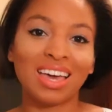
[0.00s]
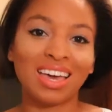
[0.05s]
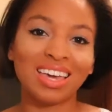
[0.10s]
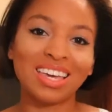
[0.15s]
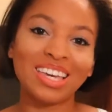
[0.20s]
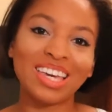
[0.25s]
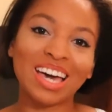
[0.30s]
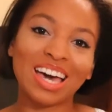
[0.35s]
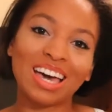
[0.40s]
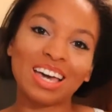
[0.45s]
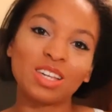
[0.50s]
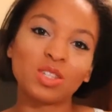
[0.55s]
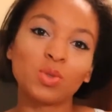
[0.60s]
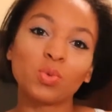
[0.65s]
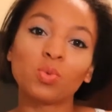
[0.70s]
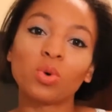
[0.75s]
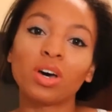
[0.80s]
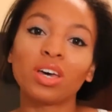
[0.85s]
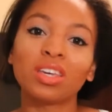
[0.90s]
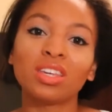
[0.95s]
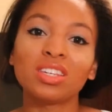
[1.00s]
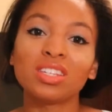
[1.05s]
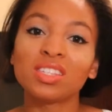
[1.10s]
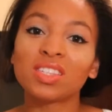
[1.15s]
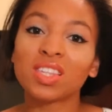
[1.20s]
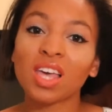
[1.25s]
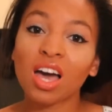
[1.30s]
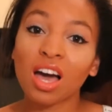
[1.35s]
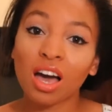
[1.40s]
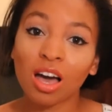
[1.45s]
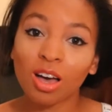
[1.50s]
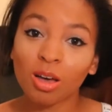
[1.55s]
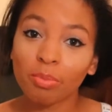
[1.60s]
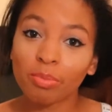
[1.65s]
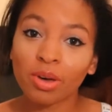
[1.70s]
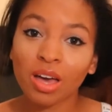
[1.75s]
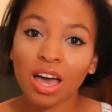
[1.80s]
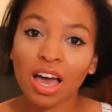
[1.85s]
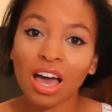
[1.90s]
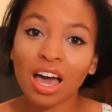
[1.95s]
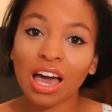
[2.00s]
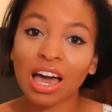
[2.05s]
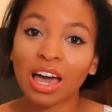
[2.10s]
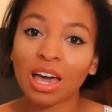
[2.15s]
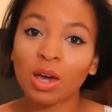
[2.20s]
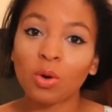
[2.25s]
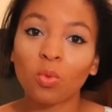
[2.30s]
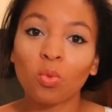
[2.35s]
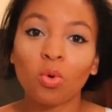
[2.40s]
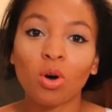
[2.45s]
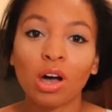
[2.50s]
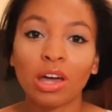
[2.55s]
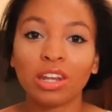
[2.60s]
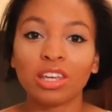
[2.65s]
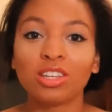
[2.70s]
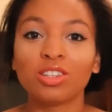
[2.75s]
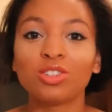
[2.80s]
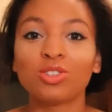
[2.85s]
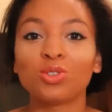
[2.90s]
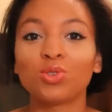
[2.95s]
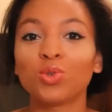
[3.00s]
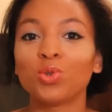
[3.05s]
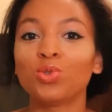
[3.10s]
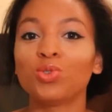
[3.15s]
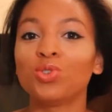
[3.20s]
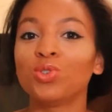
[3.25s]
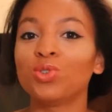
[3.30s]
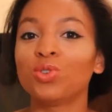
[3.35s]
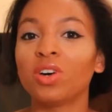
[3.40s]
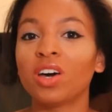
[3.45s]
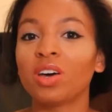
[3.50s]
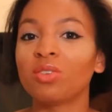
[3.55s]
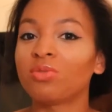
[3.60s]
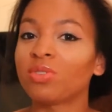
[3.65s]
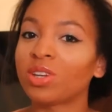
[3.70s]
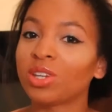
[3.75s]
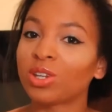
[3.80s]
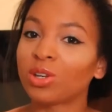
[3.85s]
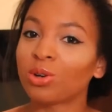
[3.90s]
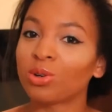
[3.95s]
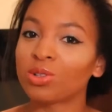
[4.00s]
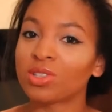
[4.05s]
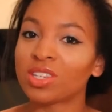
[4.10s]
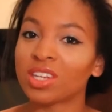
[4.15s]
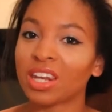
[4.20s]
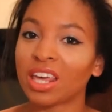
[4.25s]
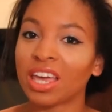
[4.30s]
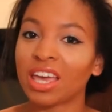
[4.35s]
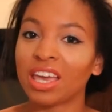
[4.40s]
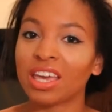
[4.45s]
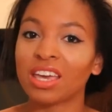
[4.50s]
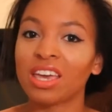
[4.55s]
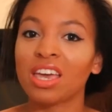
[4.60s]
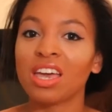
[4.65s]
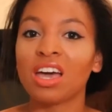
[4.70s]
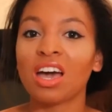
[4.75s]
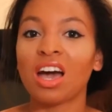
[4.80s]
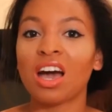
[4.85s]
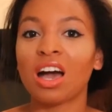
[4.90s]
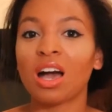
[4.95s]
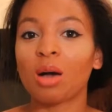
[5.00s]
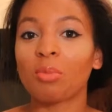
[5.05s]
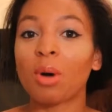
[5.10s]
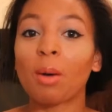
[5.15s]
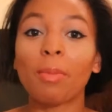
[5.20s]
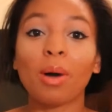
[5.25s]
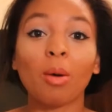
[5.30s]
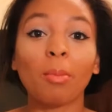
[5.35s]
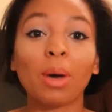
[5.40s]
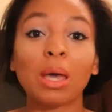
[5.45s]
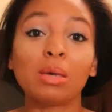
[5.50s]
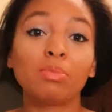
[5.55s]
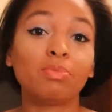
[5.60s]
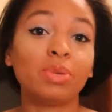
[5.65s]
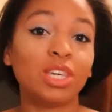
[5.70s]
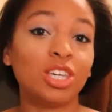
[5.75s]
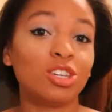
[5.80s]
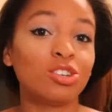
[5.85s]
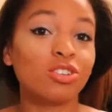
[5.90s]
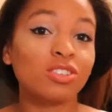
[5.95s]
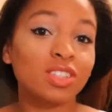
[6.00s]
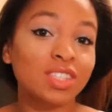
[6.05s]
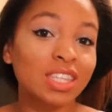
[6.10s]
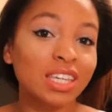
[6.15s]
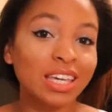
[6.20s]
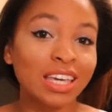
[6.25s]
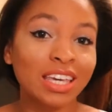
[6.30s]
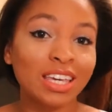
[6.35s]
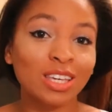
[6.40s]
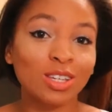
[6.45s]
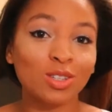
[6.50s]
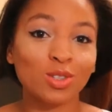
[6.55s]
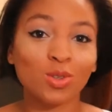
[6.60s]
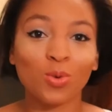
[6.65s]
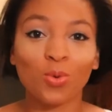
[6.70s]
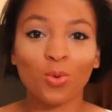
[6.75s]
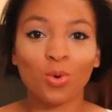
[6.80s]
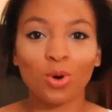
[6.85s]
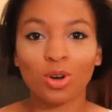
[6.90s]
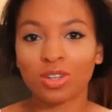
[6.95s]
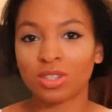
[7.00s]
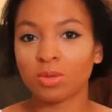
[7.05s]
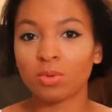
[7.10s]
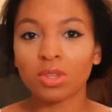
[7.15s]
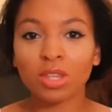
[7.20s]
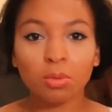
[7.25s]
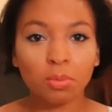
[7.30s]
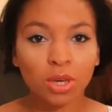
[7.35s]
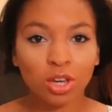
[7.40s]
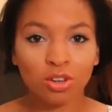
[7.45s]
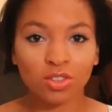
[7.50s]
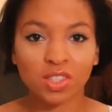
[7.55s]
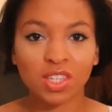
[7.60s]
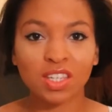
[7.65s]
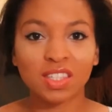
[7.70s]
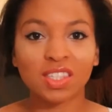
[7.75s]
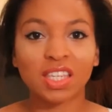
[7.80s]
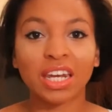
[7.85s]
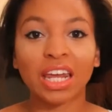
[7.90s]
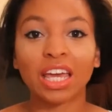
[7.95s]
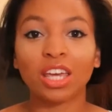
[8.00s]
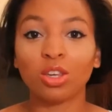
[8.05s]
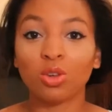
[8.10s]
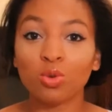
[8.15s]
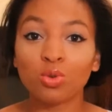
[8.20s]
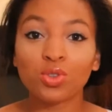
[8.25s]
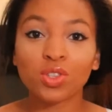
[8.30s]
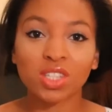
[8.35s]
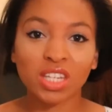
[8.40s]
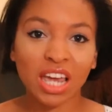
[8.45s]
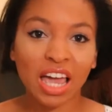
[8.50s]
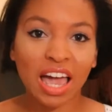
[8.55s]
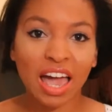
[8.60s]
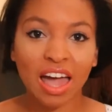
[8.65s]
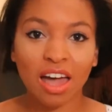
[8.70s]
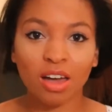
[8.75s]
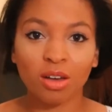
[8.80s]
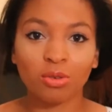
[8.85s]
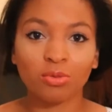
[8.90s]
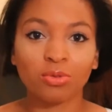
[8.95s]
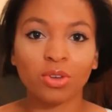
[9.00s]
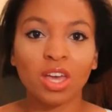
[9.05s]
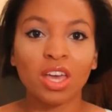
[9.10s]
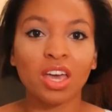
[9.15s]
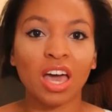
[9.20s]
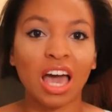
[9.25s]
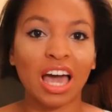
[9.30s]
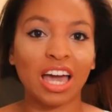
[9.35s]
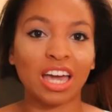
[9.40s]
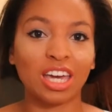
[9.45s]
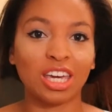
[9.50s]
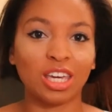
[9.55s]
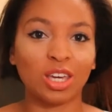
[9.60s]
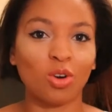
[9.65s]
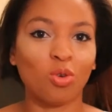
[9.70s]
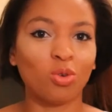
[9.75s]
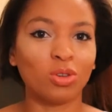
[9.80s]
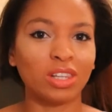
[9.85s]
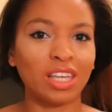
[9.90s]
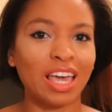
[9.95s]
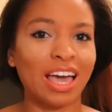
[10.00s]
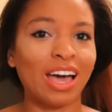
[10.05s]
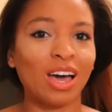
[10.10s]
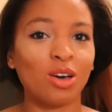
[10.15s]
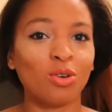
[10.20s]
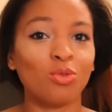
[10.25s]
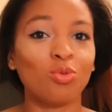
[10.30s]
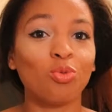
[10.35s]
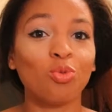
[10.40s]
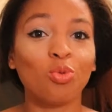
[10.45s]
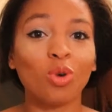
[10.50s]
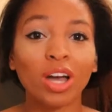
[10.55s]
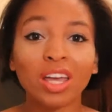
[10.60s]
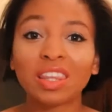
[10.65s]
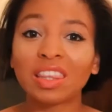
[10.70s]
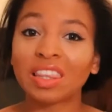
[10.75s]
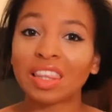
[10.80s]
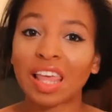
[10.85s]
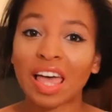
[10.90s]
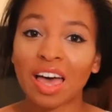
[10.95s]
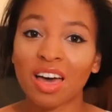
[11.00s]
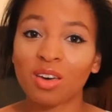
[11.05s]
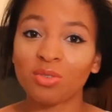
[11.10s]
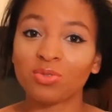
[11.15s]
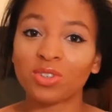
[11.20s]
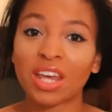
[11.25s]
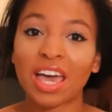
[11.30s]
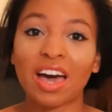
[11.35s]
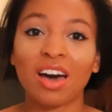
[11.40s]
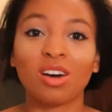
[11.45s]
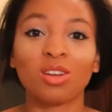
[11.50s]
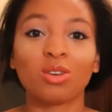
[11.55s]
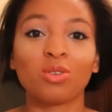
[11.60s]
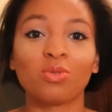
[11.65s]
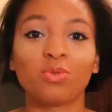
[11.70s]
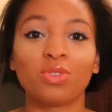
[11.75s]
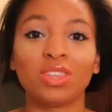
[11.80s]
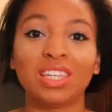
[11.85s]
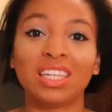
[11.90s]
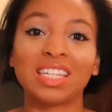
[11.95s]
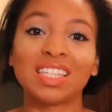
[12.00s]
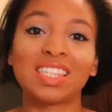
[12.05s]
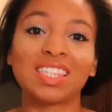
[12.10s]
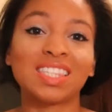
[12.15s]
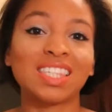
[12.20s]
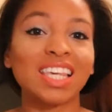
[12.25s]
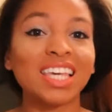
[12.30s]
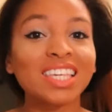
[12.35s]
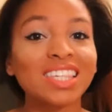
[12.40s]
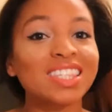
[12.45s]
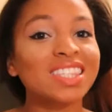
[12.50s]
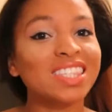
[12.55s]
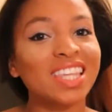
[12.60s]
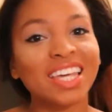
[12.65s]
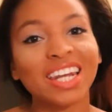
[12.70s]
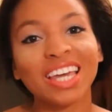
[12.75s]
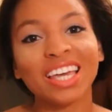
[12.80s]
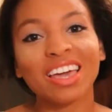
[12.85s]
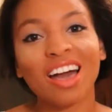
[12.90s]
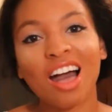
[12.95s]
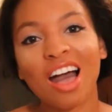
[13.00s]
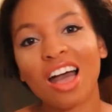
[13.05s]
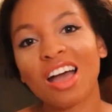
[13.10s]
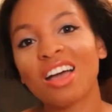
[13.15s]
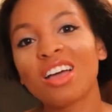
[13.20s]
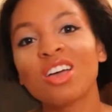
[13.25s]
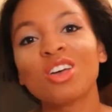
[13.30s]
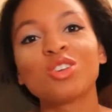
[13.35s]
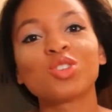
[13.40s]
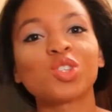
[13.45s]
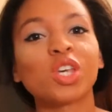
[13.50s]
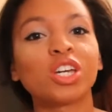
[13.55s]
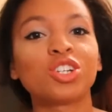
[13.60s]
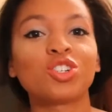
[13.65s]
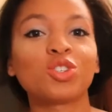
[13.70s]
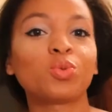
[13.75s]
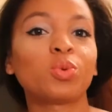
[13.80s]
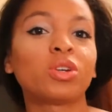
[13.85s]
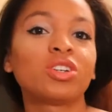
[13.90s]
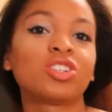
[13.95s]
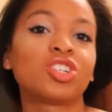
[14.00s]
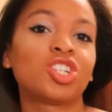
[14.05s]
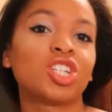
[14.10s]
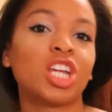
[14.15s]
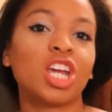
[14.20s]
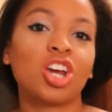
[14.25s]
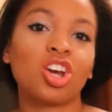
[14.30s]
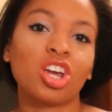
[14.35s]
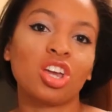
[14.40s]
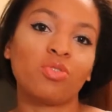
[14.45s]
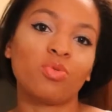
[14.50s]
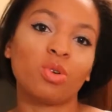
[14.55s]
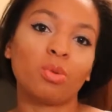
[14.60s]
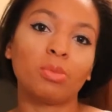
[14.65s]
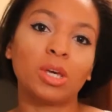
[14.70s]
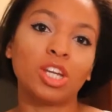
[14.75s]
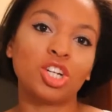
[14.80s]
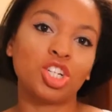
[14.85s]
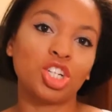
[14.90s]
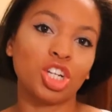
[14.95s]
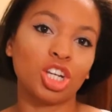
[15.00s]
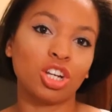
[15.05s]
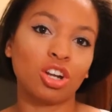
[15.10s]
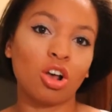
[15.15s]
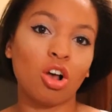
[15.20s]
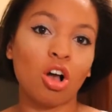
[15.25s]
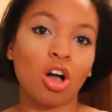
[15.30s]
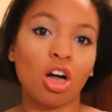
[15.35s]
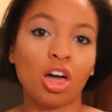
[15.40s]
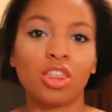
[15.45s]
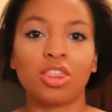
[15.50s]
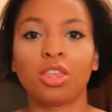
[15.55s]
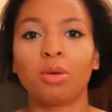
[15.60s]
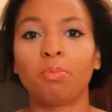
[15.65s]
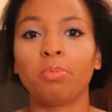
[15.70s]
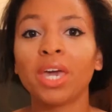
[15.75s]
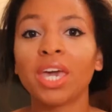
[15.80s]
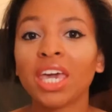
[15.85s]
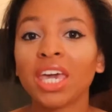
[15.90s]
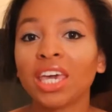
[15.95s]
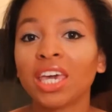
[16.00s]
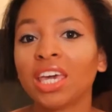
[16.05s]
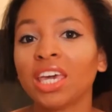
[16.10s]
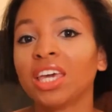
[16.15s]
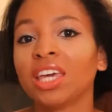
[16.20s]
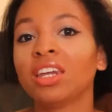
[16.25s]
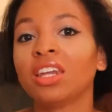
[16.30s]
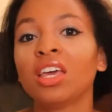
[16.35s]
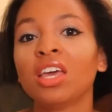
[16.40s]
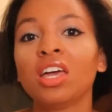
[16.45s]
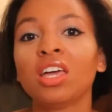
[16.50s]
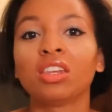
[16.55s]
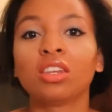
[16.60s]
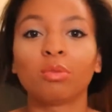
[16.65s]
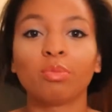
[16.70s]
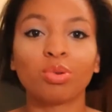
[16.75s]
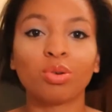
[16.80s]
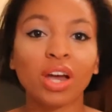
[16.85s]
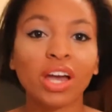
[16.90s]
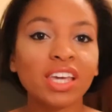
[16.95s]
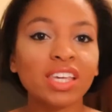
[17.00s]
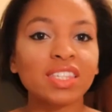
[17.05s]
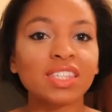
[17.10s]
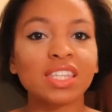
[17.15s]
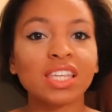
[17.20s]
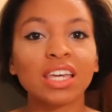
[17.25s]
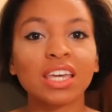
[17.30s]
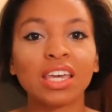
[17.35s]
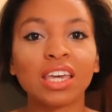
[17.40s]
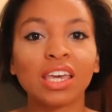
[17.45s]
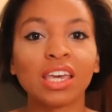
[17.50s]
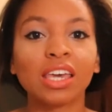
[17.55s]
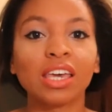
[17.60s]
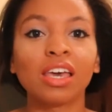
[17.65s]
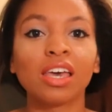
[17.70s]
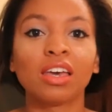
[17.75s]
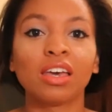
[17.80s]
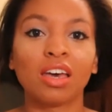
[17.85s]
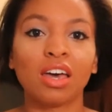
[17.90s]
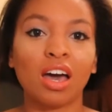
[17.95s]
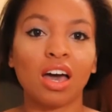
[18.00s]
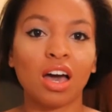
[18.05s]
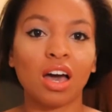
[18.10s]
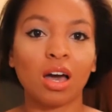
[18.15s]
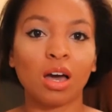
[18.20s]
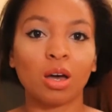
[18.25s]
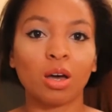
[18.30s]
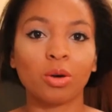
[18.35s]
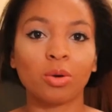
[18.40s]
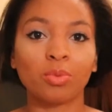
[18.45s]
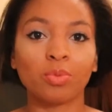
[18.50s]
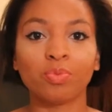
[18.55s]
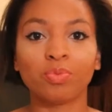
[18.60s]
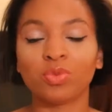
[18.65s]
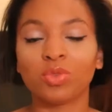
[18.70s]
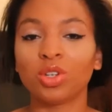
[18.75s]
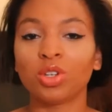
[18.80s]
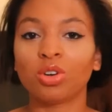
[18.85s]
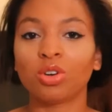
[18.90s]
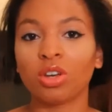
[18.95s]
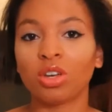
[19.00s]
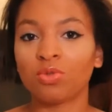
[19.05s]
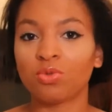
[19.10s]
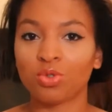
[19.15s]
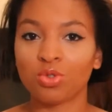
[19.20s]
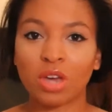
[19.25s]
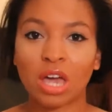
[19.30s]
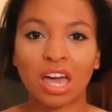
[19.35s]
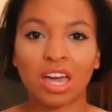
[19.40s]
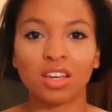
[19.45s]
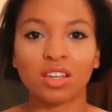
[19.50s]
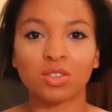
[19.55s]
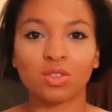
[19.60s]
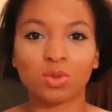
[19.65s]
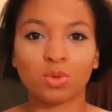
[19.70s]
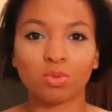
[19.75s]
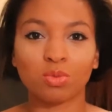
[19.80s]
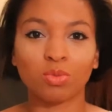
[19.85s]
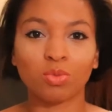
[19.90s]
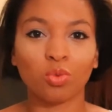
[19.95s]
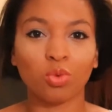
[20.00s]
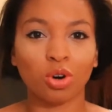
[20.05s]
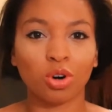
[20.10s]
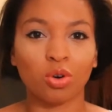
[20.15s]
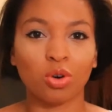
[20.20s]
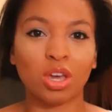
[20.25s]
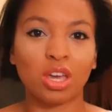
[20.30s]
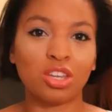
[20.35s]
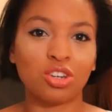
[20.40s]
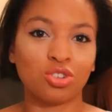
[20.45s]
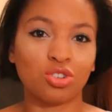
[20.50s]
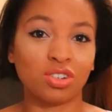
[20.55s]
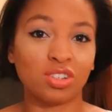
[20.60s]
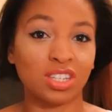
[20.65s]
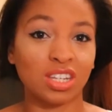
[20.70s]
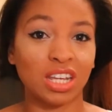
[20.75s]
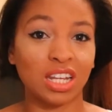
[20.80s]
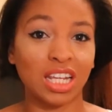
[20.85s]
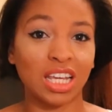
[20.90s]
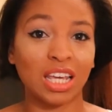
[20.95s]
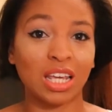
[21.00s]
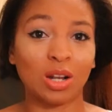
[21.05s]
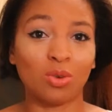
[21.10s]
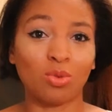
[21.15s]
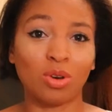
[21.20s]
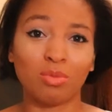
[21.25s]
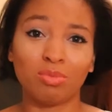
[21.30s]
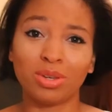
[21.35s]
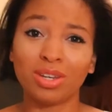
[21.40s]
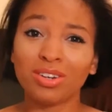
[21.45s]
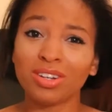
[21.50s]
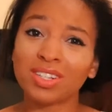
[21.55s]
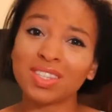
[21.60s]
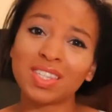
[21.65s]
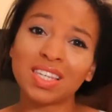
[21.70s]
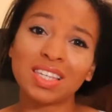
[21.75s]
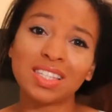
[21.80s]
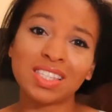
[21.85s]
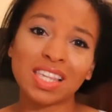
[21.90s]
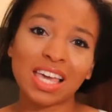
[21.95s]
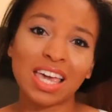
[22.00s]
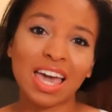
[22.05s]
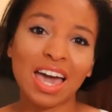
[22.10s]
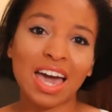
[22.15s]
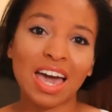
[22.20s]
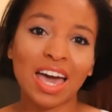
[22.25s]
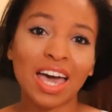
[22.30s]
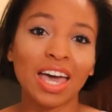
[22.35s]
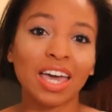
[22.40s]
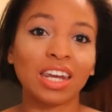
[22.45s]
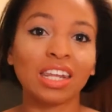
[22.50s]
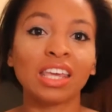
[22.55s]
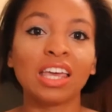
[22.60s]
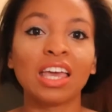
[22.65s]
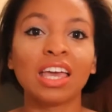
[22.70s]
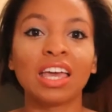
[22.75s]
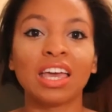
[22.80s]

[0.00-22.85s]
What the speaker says: Hey guys, what is up? I wanted to do a video today about my piercings, or some of the piercings that I used to have. I only have one left out of the 6 that I got, so I just wanted to share information on the pain, the pricing, you know, if you guys were interested in what piercings I had